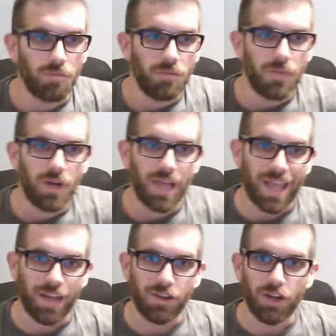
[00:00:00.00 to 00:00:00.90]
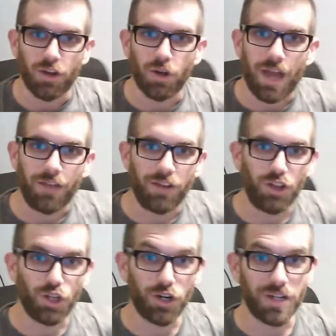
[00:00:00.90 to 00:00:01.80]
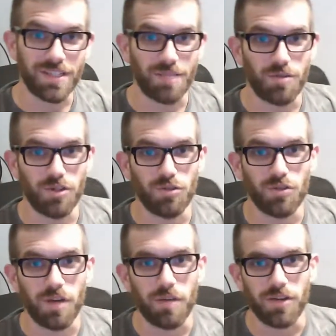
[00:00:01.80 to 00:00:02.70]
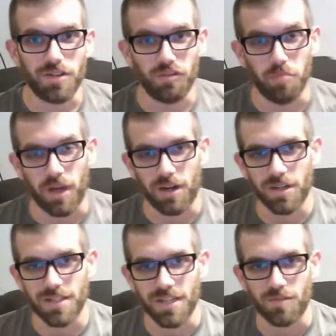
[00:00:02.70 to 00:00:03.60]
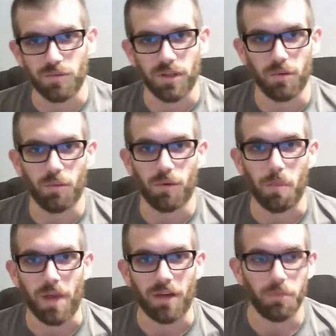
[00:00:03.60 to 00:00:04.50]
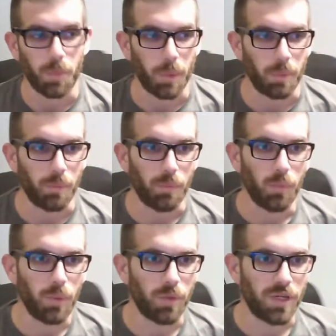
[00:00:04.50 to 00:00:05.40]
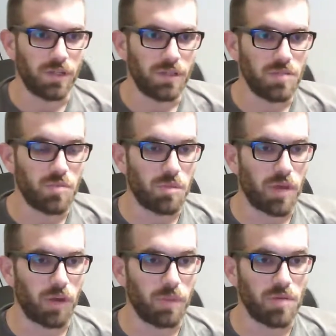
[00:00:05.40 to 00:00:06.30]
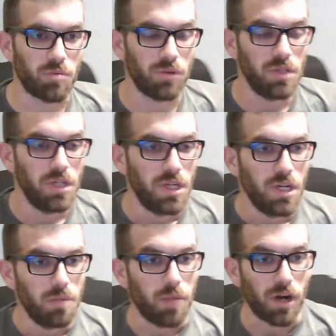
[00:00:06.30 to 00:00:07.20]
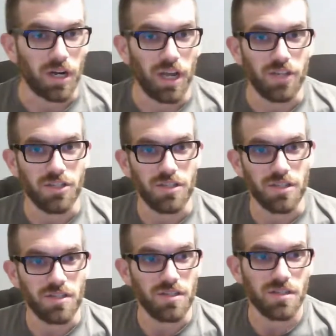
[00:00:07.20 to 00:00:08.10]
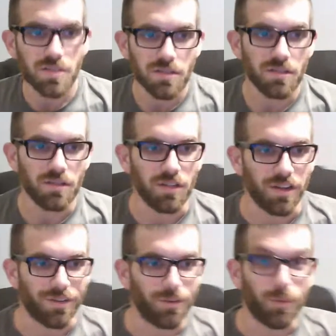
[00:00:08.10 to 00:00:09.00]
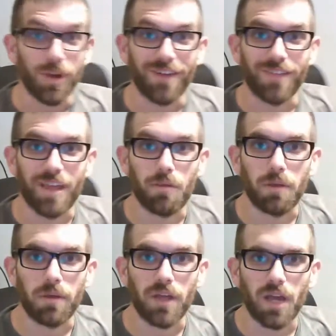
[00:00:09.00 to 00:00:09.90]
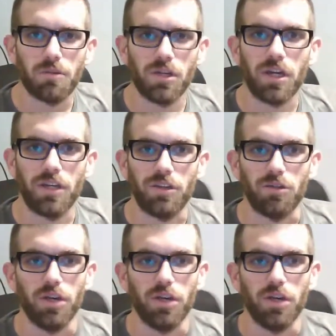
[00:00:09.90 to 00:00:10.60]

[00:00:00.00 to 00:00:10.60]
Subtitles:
And out there learning something new, trying to make yourself better, because that's really what we're about. We want to be better people, better consciousnesses, whatever that may be. I'm talking to you,